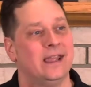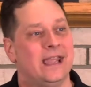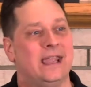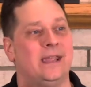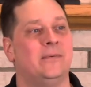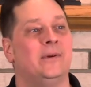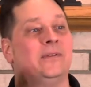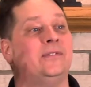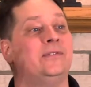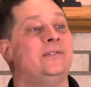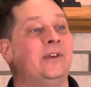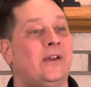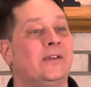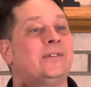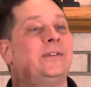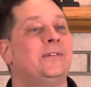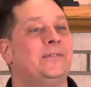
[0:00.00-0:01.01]
He was
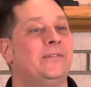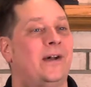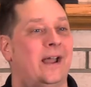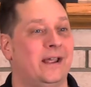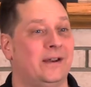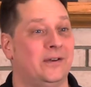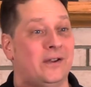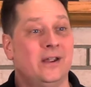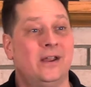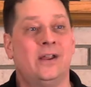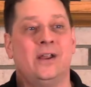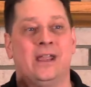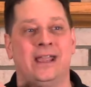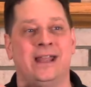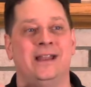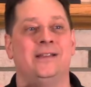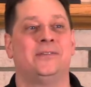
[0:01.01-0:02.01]
justified
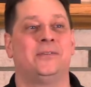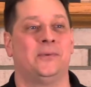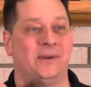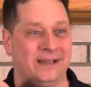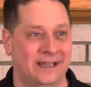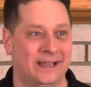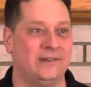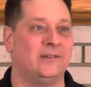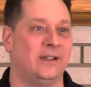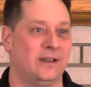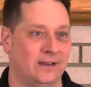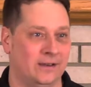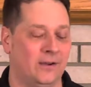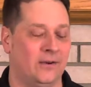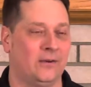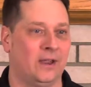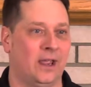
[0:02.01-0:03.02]
in his religion,
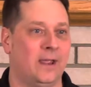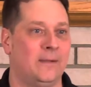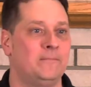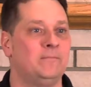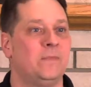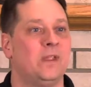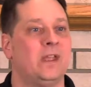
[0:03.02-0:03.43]
okay?